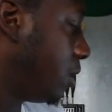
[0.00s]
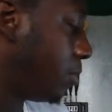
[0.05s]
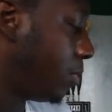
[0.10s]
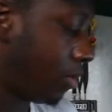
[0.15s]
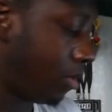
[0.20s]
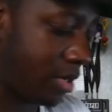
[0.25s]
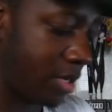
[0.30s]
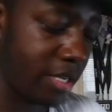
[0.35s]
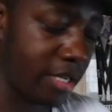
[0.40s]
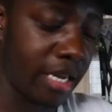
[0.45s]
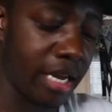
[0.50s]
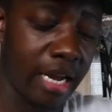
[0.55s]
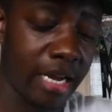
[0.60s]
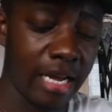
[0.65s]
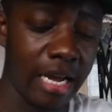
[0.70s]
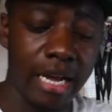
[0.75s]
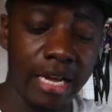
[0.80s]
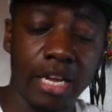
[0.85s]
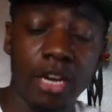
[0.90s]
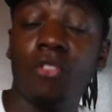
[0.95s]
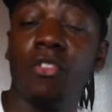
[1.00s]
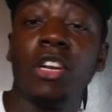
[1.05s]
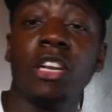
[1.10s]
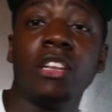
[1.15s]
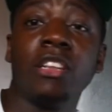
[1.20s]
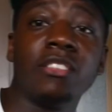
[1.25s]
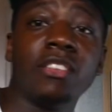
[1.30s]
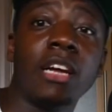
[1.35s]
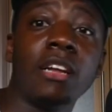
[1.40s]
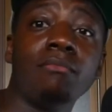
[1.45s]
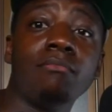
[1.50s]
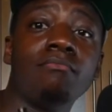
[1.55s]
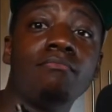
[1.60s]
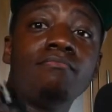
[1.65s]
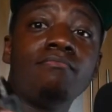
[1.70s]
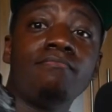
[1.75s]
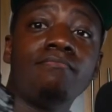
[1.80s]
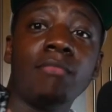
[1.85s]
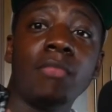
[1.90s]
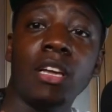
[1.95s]
But I can't get over the design.
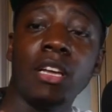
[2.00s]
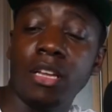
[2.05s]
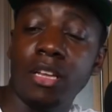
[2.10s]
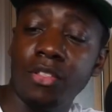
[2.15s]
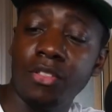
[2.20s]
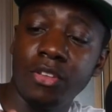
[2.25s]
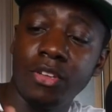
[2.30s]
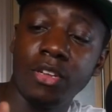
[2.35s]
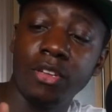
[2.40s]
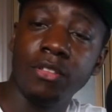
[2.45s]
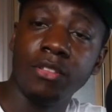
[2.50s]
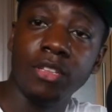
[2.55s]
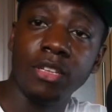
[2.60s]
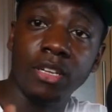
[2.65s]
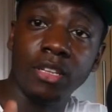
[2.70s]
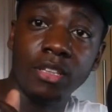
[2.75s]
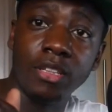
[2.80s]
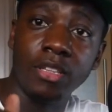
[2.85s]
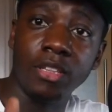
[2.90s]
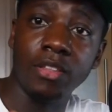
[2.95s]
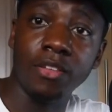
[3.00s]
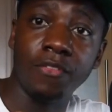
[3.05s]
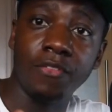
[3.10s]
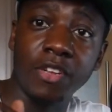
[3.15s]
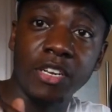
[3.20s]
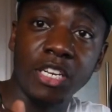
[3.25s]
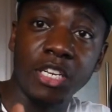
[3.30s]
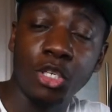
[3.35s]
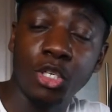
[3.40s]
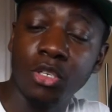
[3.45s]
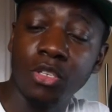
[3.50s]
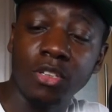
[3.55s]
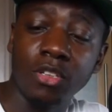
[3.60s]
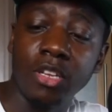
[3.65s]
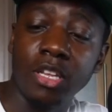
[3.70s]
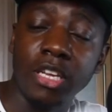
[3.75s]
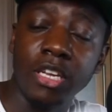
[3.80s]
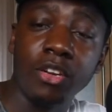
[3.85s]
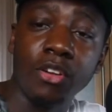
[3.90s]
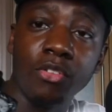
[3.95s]
The finish,
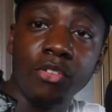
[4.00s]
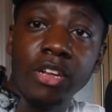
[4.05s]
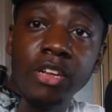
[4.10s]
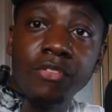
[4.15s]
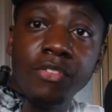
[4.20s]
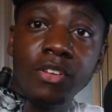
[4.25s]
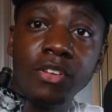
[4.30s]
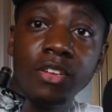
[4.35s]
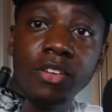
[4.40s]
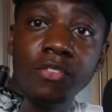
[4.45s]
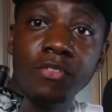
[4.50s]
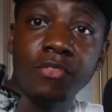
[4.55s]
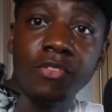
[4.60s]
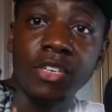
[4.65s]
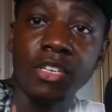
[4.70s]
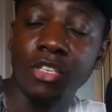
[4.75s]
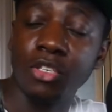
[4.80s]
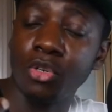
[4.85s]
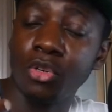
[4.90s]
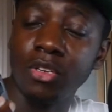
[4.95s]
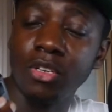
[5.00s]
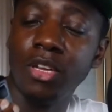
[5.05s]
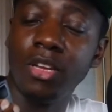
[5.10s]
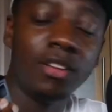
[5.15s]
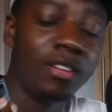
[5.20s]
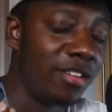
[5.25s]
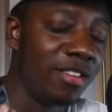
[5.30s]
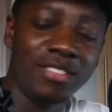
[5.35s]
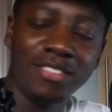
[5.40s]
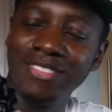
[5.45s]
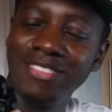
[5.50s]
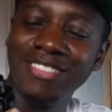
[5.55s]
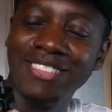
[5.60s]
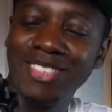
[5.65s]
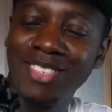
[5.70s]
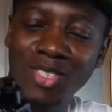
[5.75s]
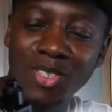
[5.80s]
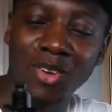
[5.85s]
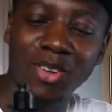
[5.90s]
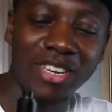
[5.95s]
the engraving finishing,
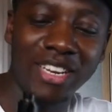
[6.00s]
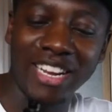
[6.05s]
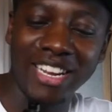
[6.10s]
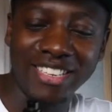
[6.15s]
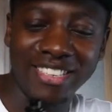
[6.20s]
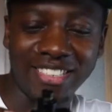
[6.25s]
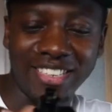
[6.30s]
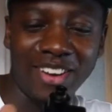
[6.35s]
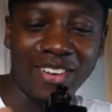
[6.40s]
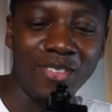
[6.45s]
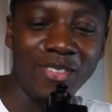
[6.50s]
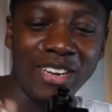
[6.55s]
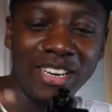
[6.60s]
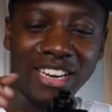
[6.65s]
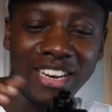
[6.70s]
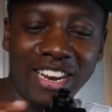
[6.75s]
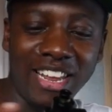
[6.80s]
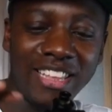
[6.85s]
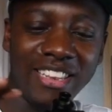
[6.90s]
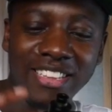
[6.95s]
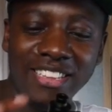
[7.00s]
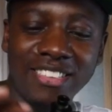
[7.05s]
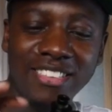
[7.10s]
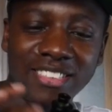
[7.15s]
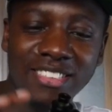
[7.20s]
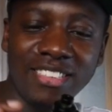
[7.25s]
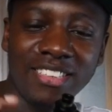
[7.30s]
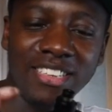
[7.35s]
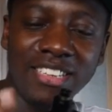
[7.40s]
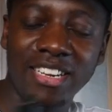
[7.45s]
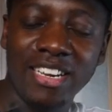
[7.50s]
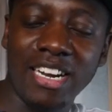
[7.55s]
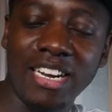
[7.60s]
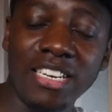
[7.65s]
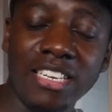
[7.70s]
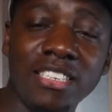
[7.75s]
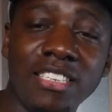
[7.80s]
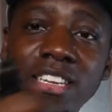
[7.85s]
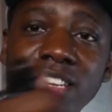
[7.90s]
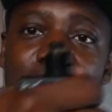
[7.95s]
so nice. I really like this. I
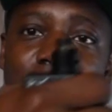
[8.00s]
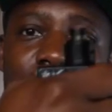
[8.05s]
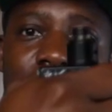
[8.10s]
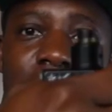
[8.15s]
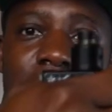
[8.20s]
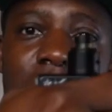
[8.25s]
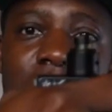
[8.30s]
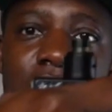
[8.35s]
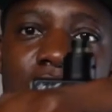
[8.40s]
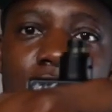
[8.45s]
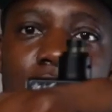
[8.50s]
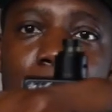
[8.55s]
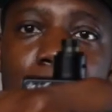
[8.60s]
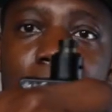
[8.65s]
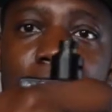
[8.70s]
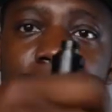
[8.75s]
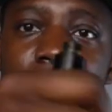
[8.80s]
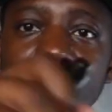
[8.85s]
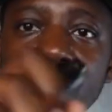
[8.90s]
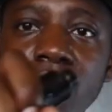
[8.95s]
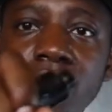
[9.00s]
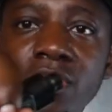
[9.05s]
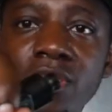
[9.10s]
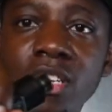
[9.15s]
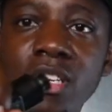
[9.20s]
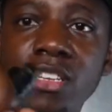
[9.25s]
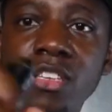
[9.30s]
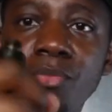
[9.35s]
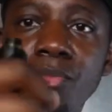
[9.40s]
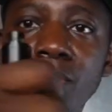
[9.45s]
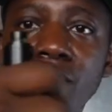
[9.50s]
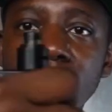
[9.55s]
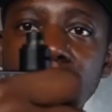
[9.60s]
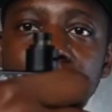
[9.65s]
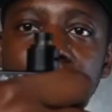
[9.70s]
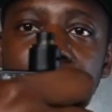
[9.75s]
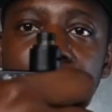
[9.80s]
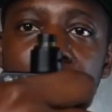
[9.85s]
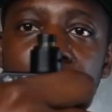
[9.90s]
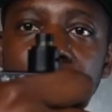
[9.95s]
think, yeah, again, compact. I've already said this, but
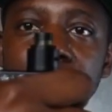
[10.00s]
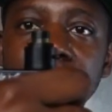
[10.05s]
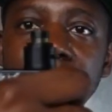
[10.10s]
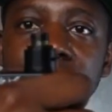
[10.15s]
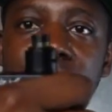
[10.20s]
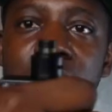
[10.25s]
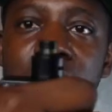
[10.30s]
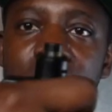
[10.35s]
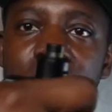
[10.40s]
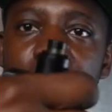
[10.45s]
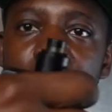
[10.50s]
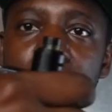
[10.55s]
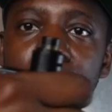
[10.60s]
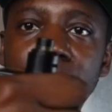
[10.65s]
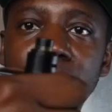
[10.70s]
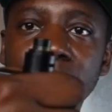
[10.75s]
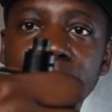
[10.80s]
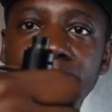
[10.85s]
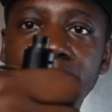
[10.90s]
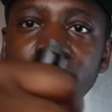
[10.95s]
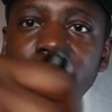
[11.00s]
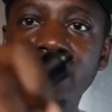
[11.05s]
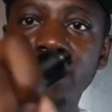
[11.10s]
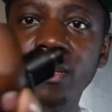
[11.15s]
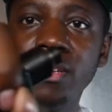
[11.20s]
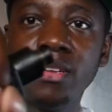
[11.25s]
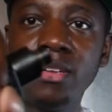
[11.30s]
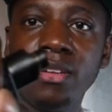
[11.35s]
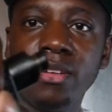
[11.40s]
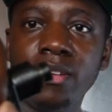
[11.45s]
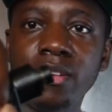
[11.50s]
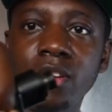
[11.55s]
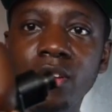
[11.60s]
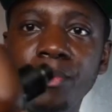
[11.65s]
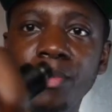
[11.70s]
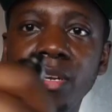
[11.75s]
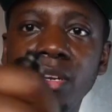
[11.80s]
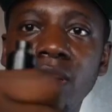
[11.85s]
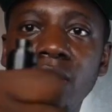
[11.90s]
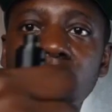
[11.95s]
damn, it's nice and compact, man. I
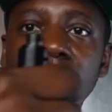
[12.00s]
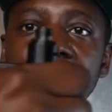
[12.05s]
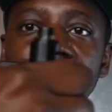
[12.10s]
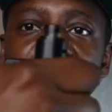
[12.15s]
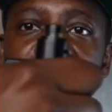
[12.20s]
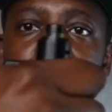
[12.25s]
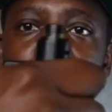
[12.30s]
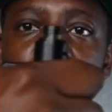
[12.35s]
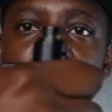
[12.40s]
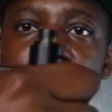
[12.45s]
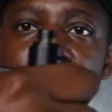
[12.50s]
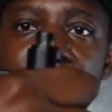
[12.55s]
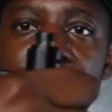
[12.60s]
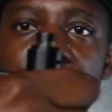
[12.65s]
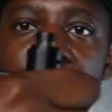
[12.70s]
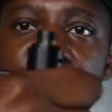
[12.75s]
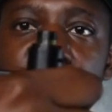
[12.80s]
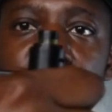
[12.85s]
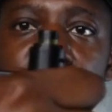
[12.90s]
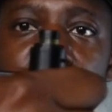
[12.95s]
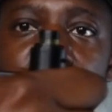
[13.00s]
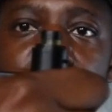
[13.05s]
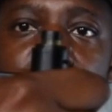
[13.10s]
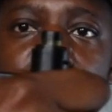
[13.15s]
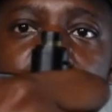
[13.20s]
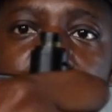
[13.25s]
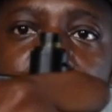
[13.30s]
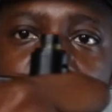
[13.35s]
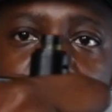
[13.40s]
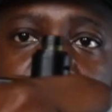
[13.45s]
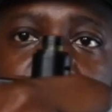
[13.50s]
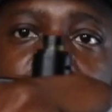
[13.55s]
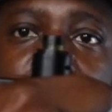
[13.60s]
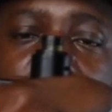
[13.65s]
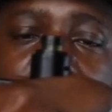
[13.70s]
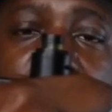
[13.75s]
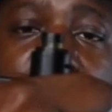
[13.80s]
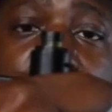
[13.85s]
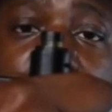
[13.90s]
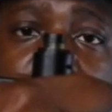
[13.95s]
mean, I don't have that much big hands, but
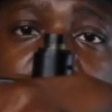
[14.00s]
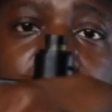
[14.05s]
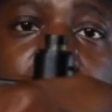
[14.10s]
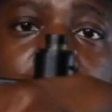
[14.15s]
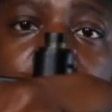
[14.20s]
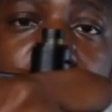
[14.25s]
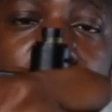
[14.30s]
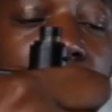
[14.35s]
that's just about